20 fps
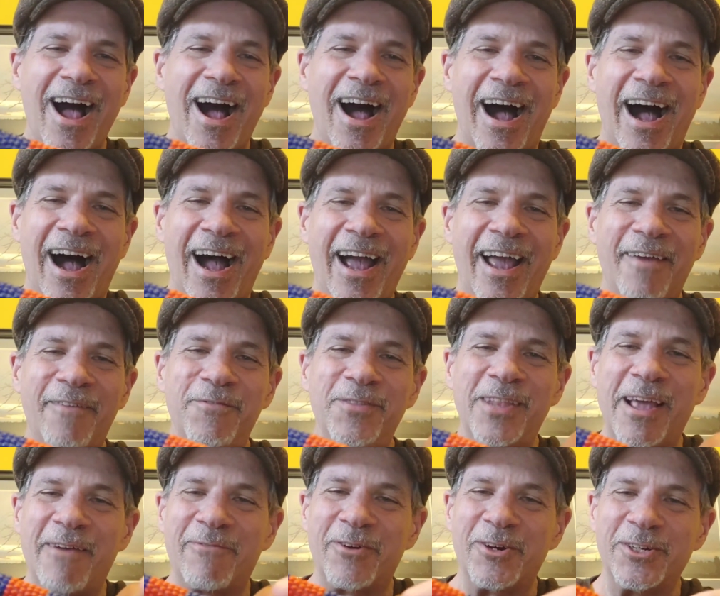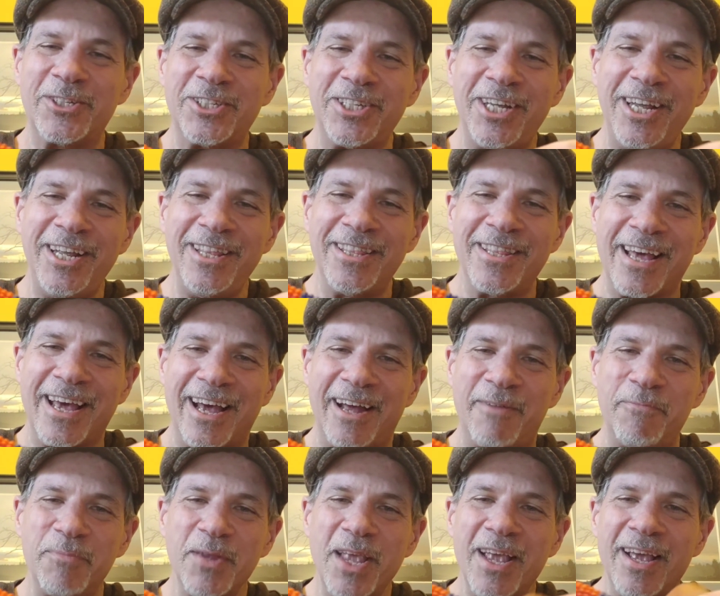I've never seen
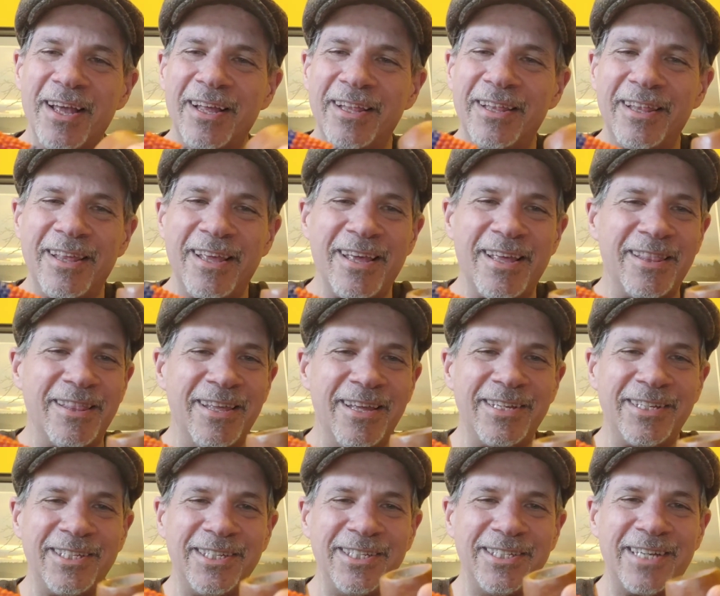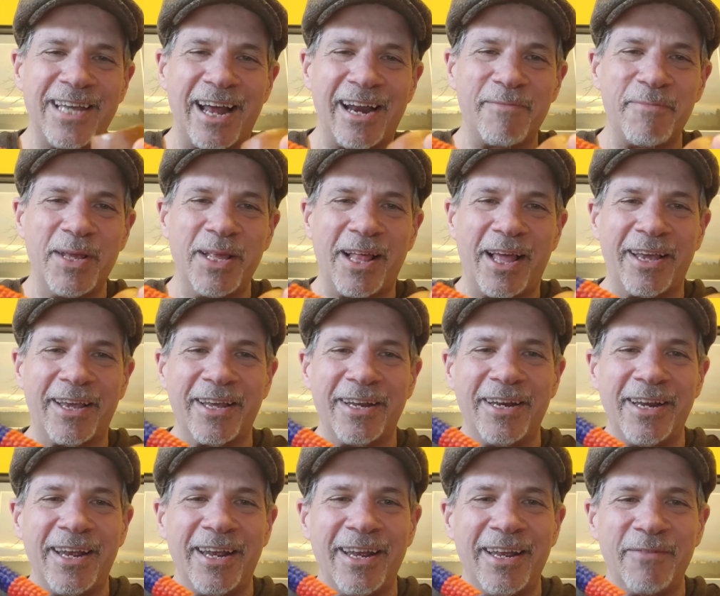that. This has got to be like
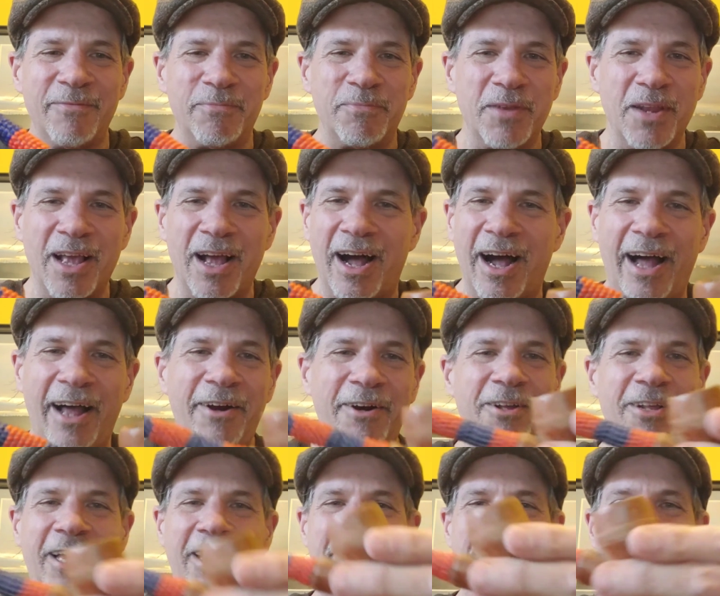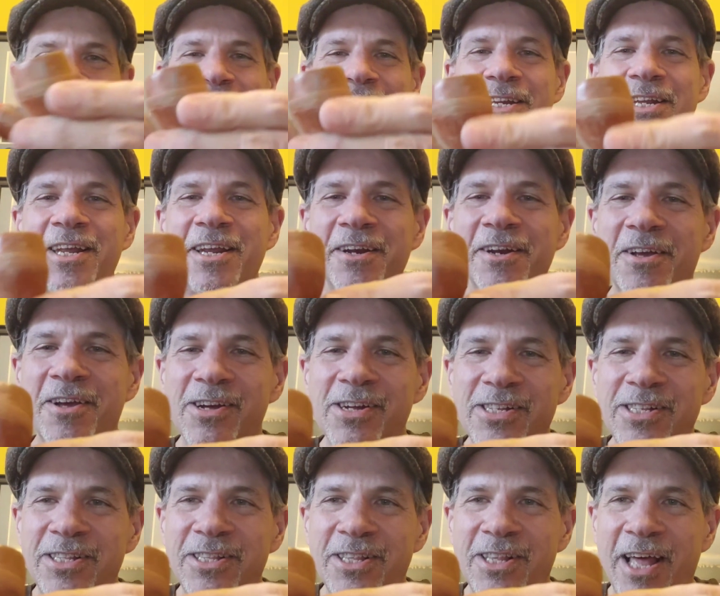like an Indian
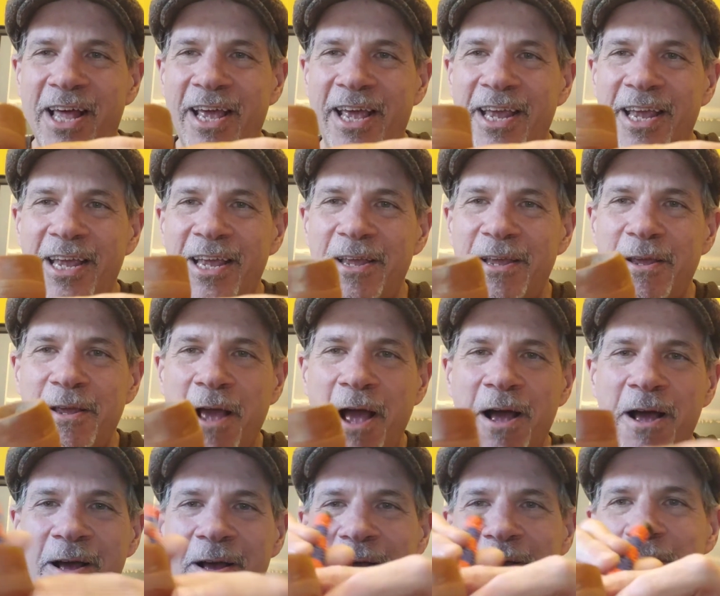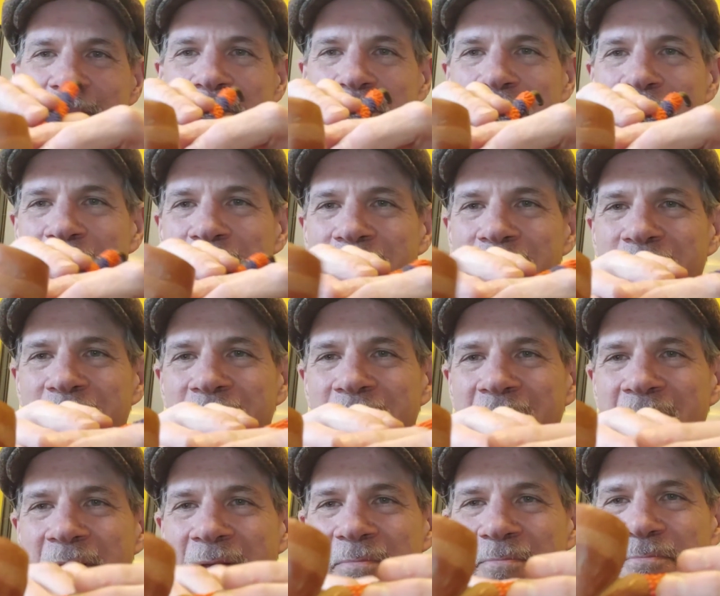clay
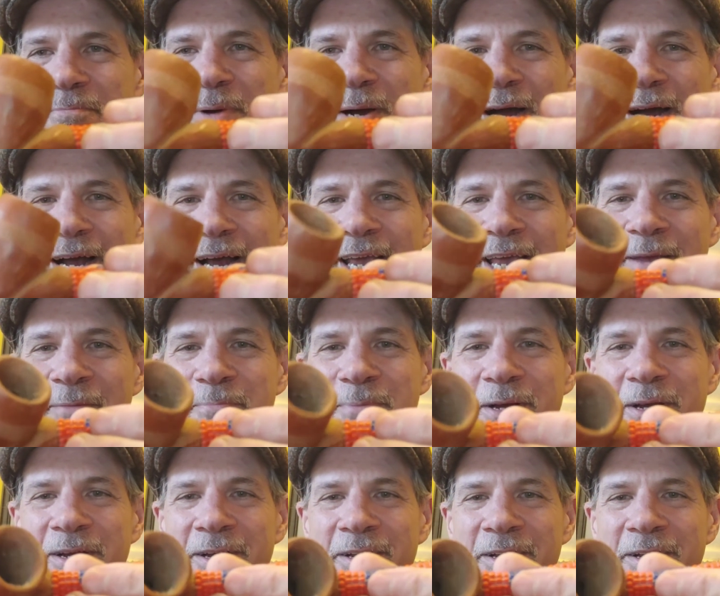pipe